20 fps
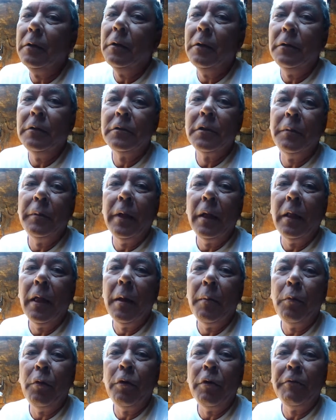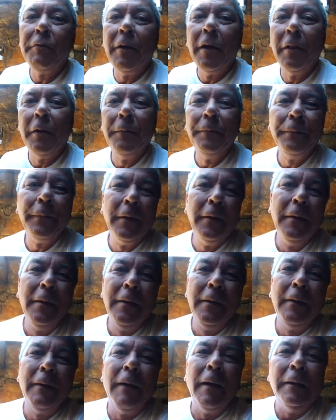There's going to be a lot more to follow.
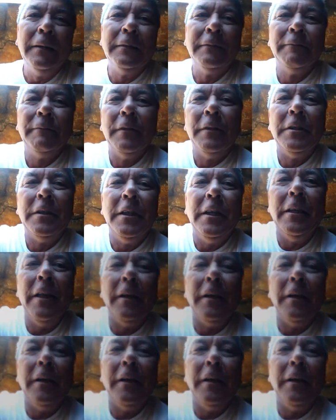All right, see you